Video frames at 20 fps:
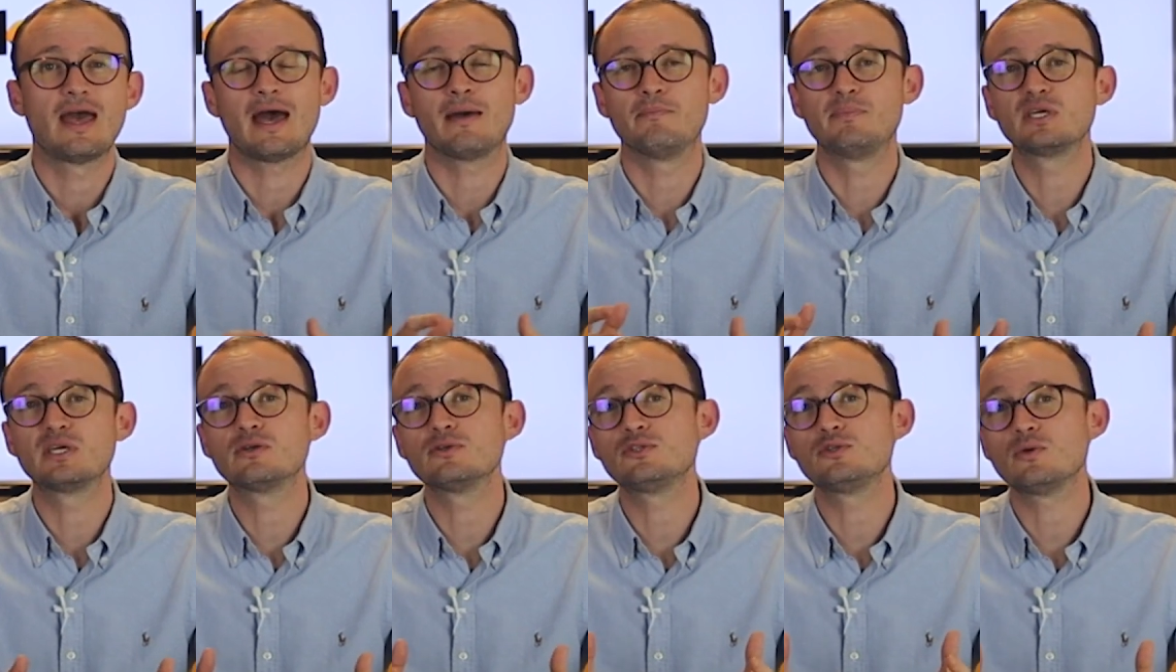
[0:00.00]
And
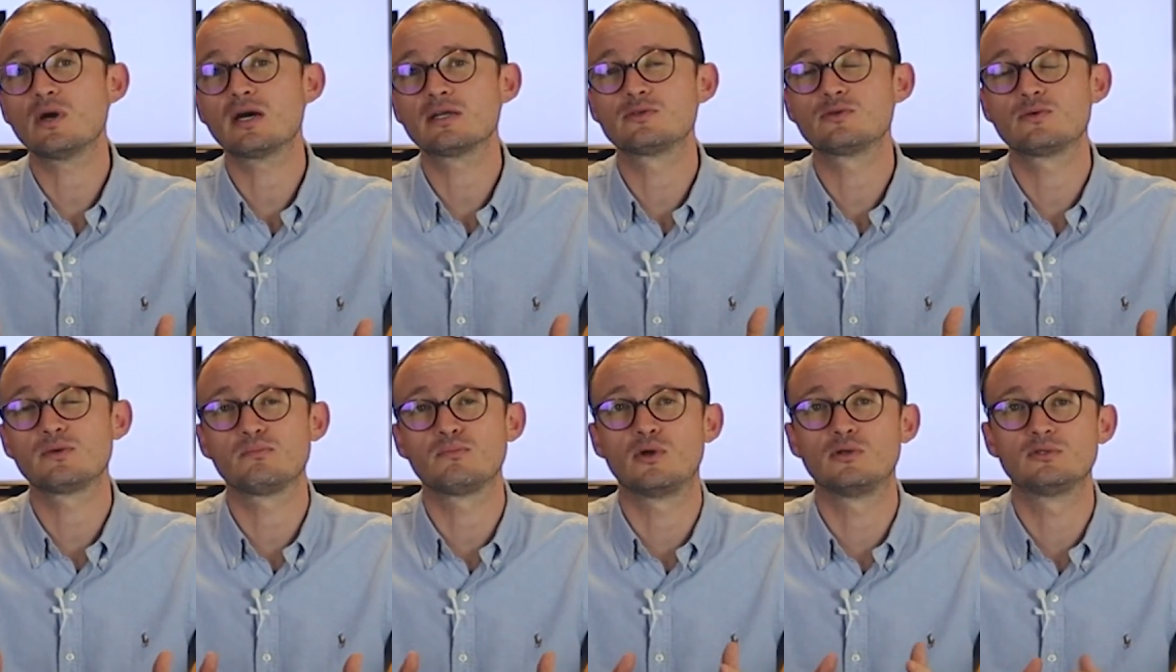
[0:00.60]
because you are
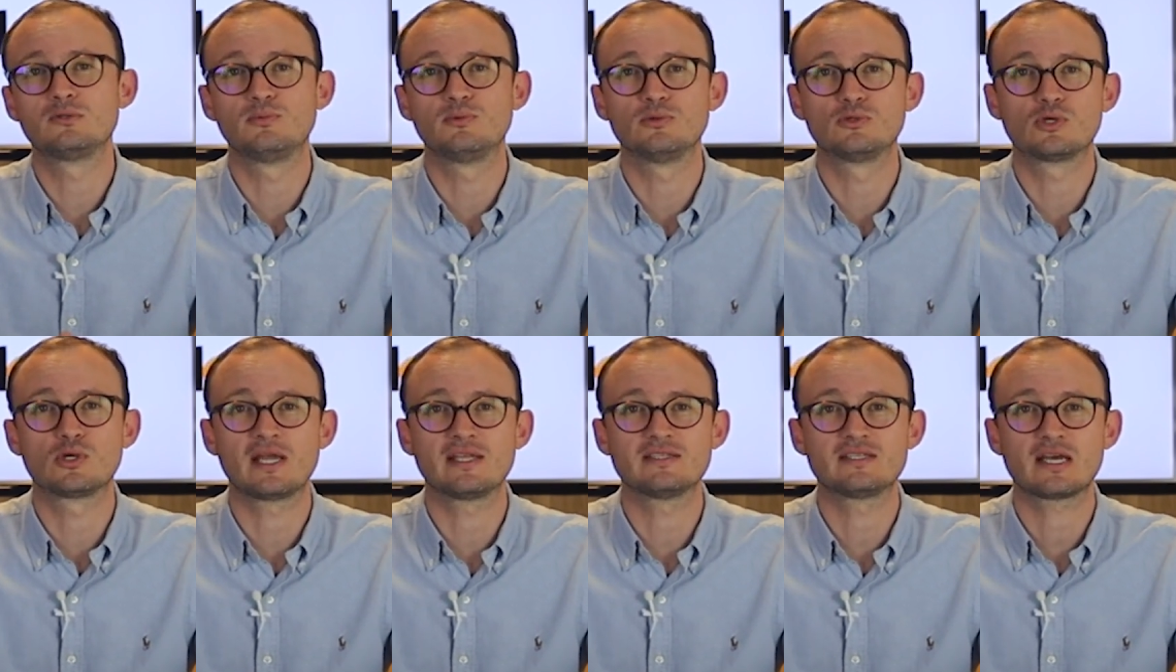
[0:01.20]
doing multiple
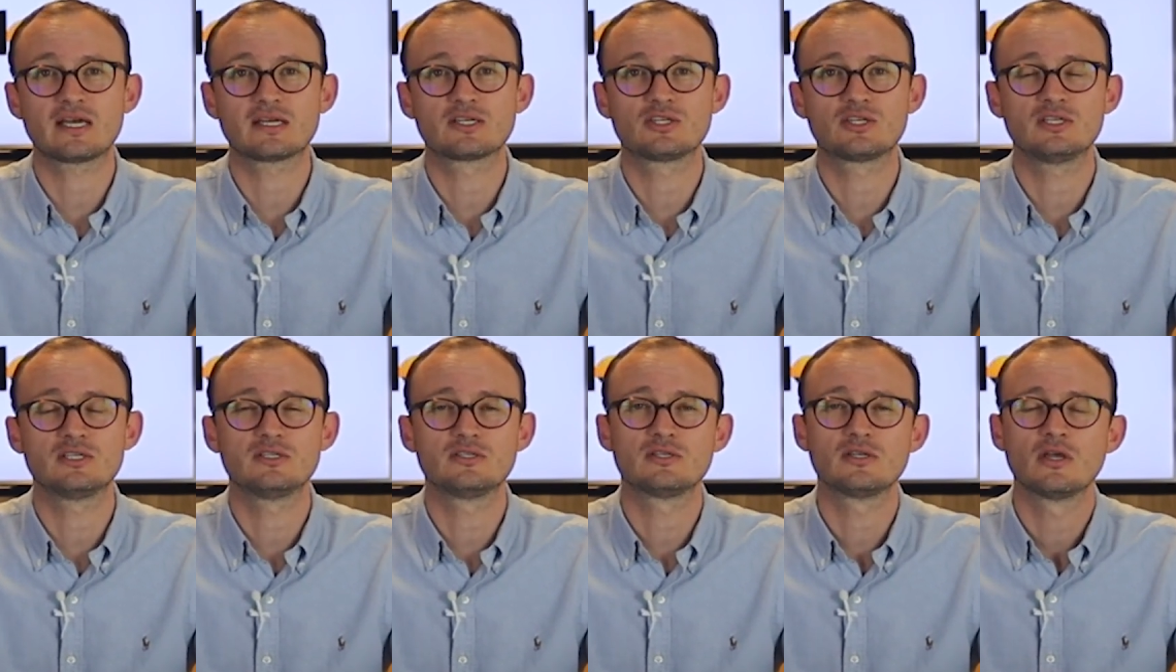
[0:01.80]

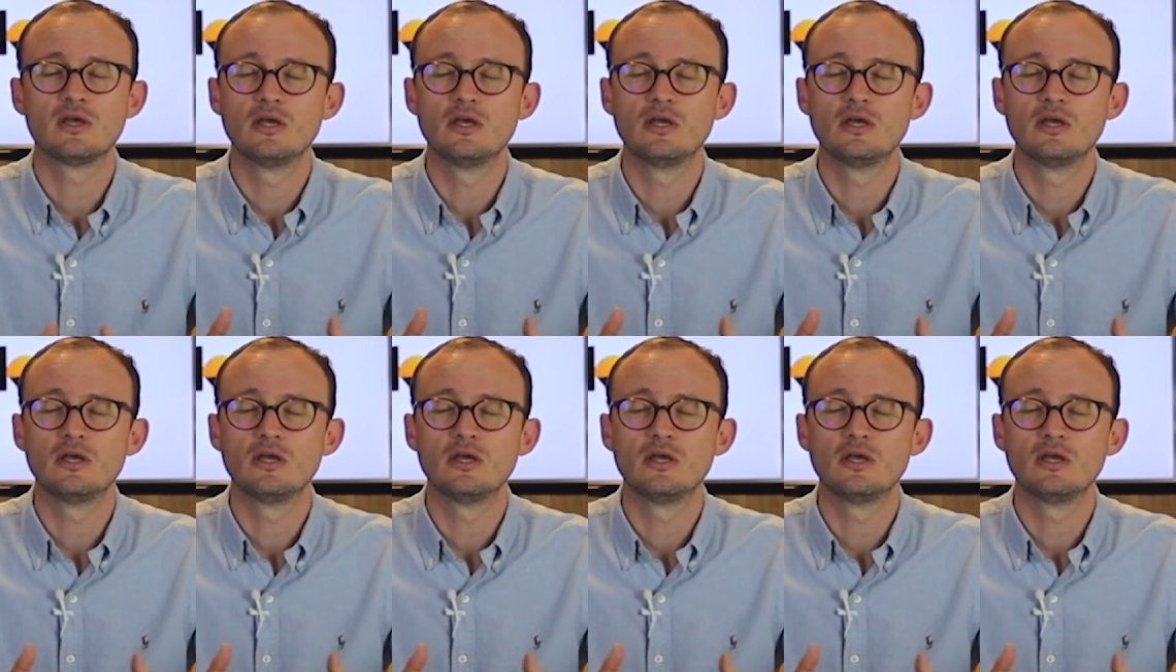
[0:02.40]
transactions,